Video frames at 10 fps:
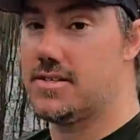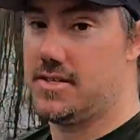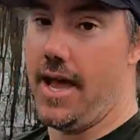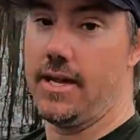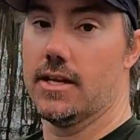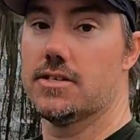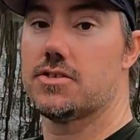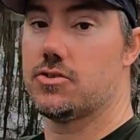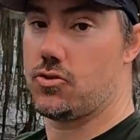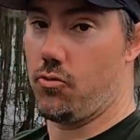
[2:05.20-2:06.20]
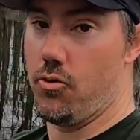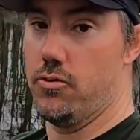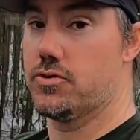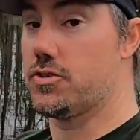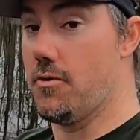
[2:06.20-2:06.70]
stainless
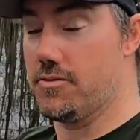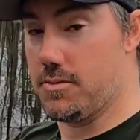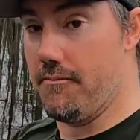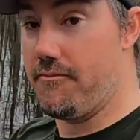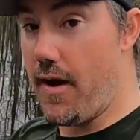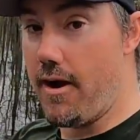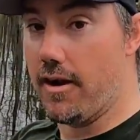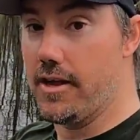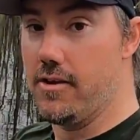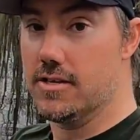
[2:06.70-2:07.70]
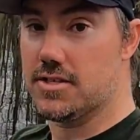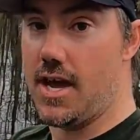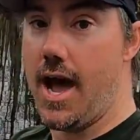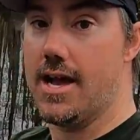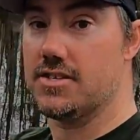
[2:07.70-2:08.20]
screws. So some fairly good
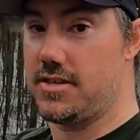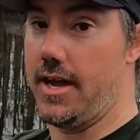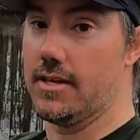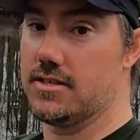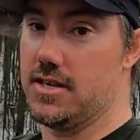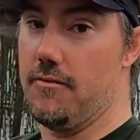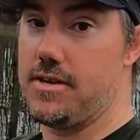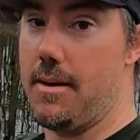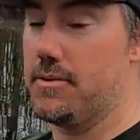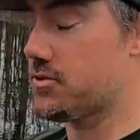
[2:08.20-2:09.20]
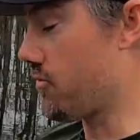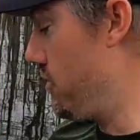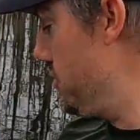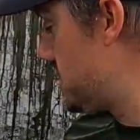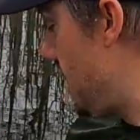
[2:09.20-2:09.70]
size stainless self-tapping
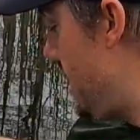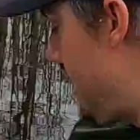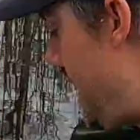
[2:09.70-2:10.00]
screws.